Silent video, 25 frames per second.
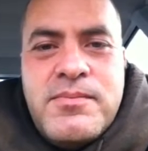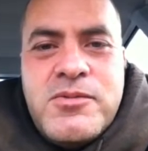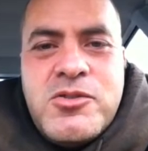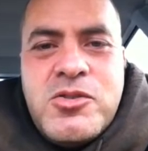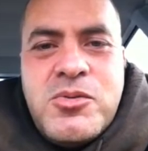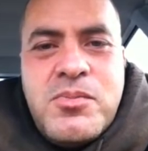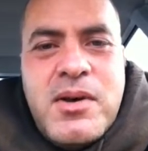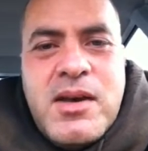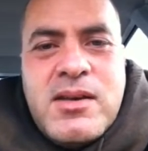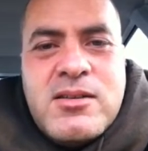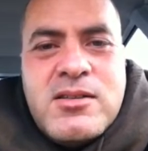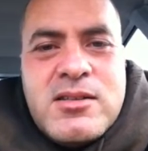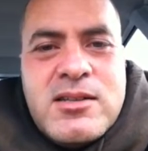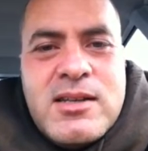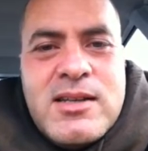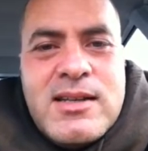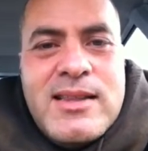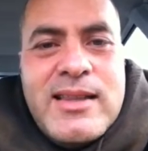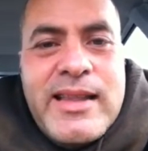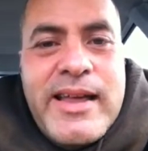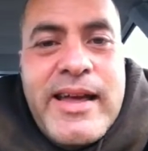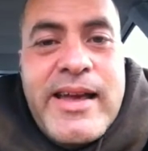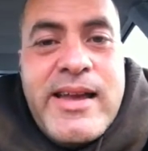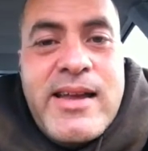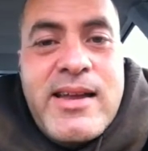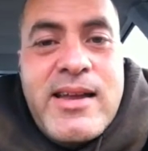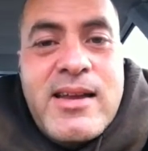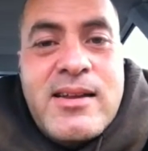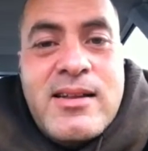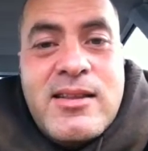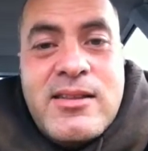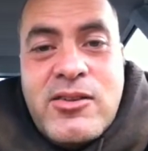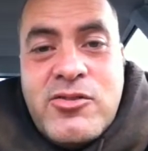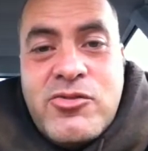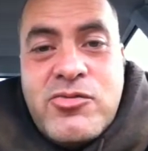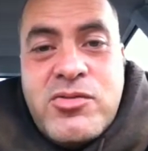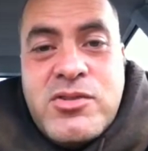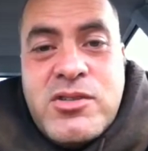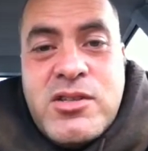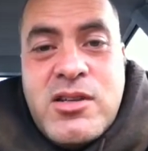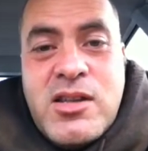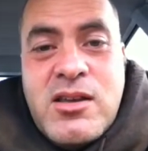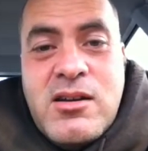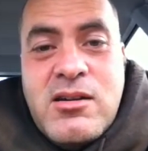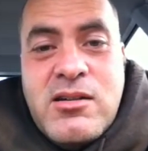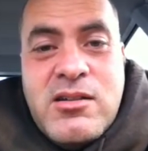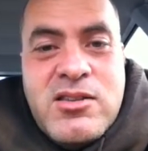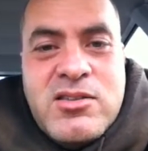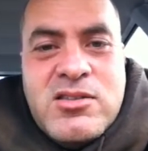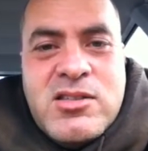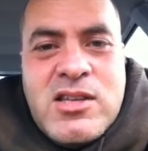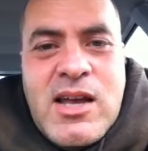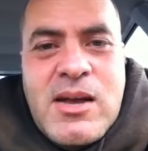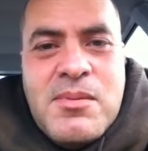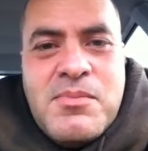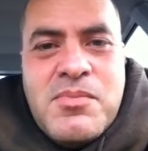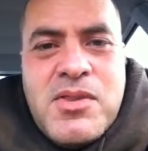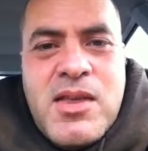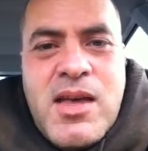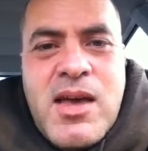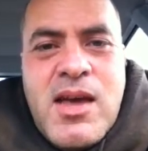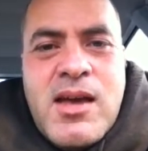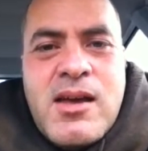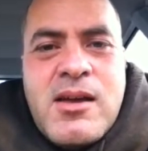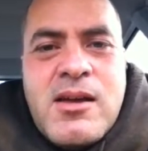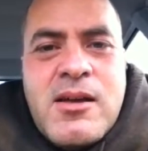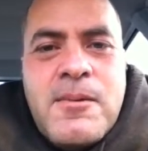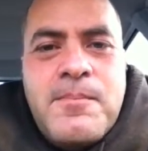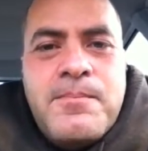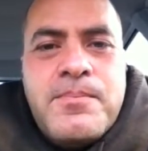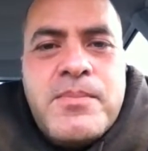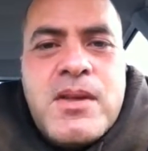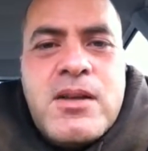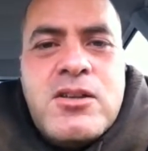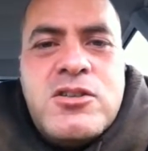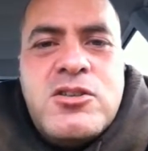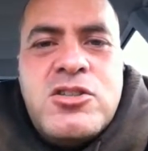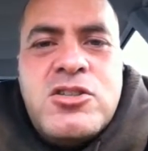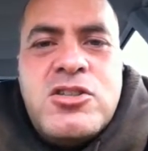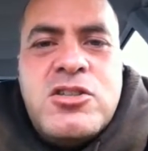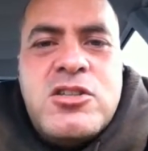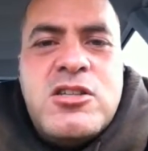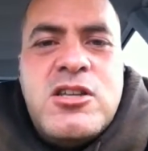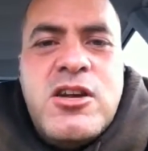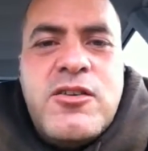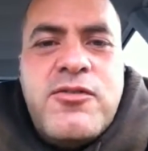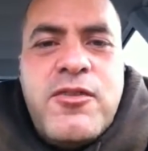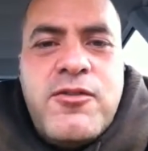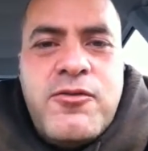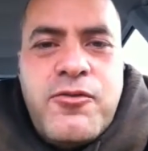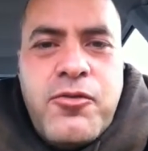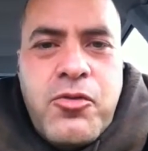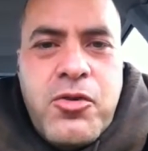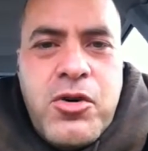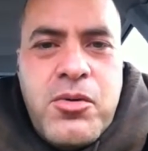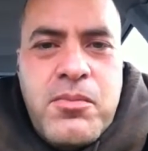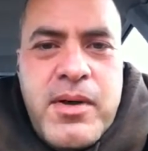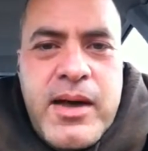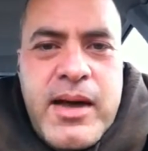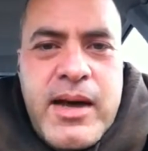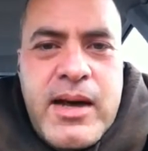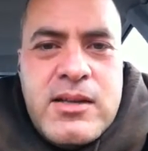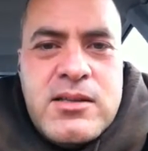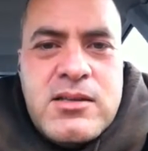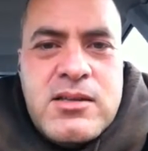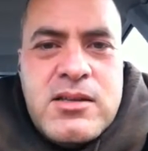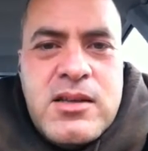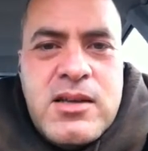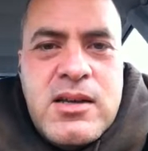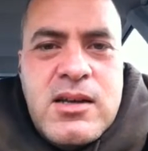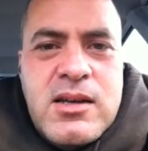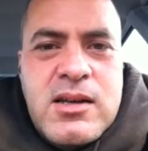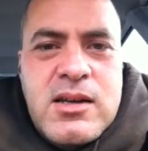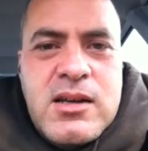So basically, light and electricity are the same thing, just different formats.